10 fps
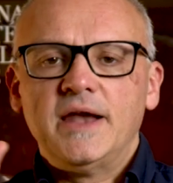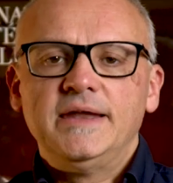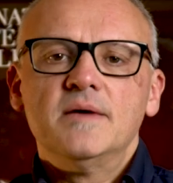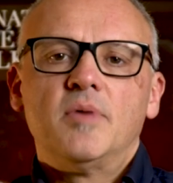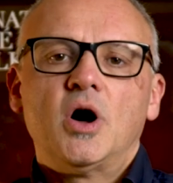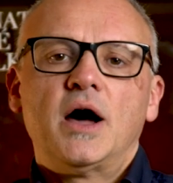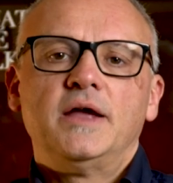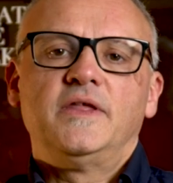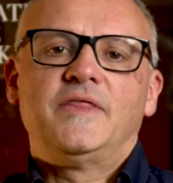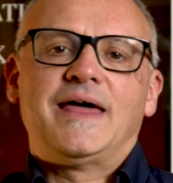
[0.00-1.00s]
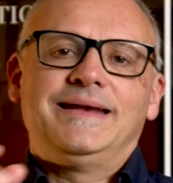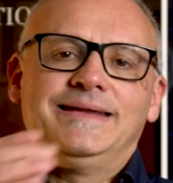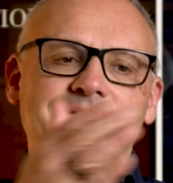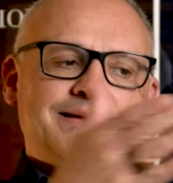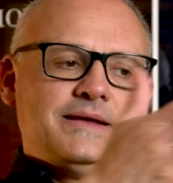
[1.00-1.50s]
idea behind it that
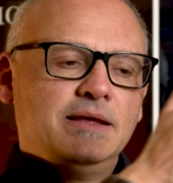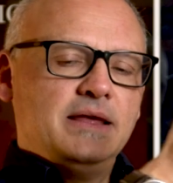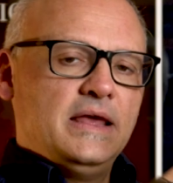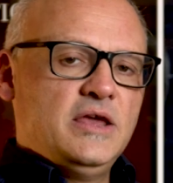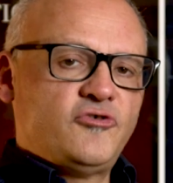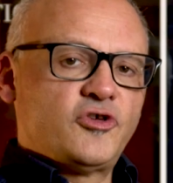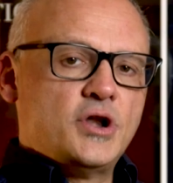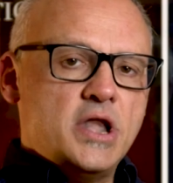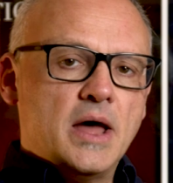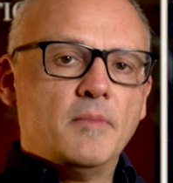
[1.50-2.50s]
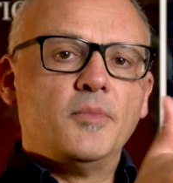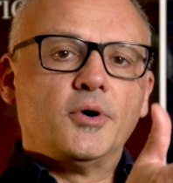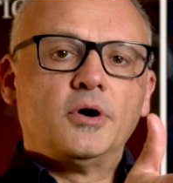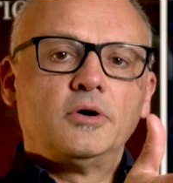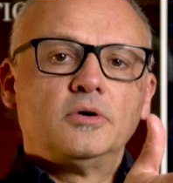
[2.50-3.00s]
each
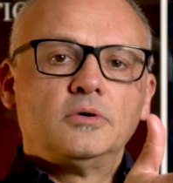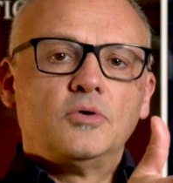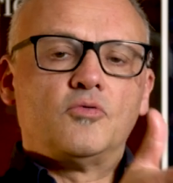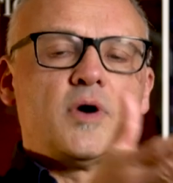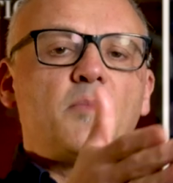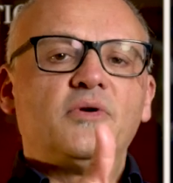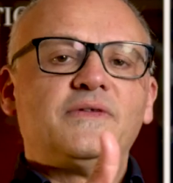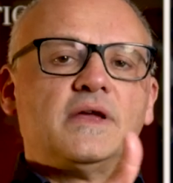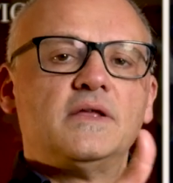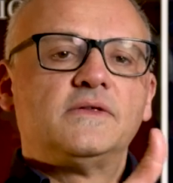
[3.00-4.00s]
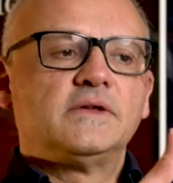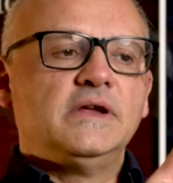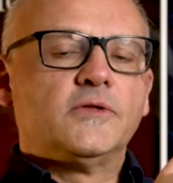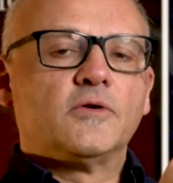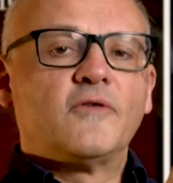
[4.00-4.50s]
number represents
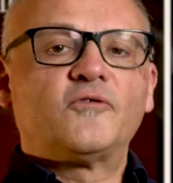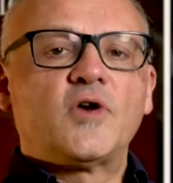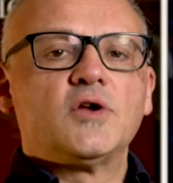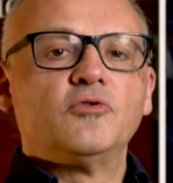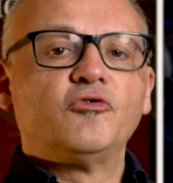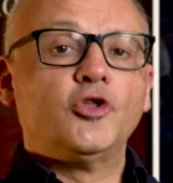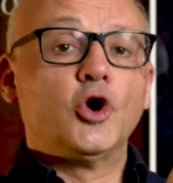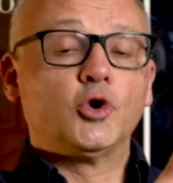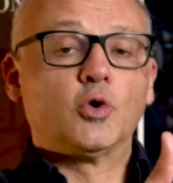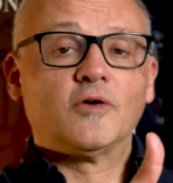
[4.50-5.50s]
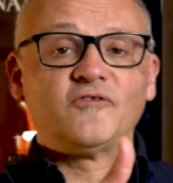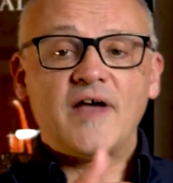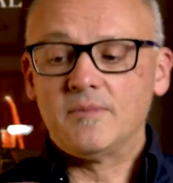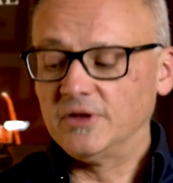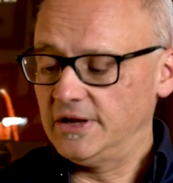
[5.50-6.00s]
either a fragrance note or a
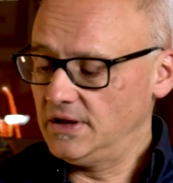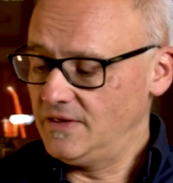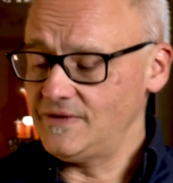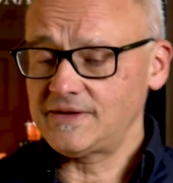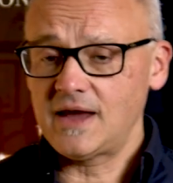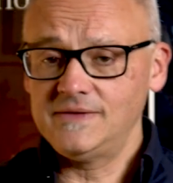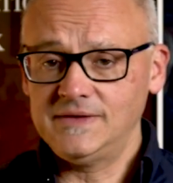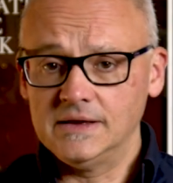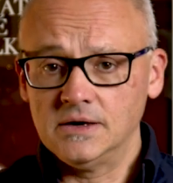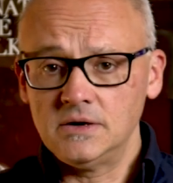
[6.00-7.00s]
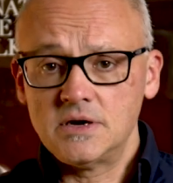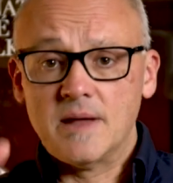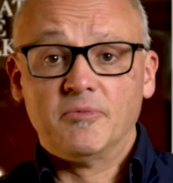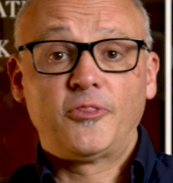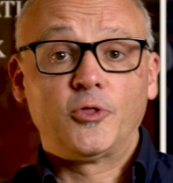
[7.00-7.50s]
family. In this case here,
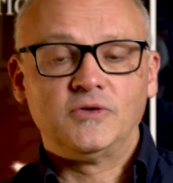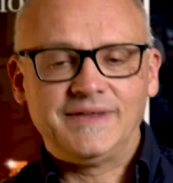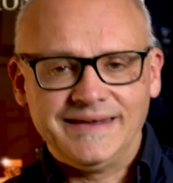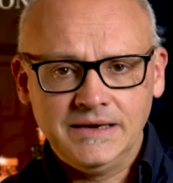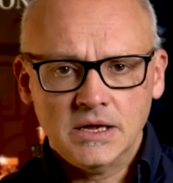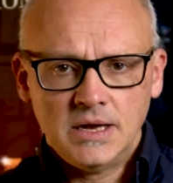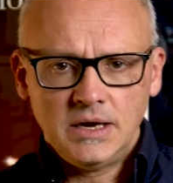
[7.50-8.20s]
number 13,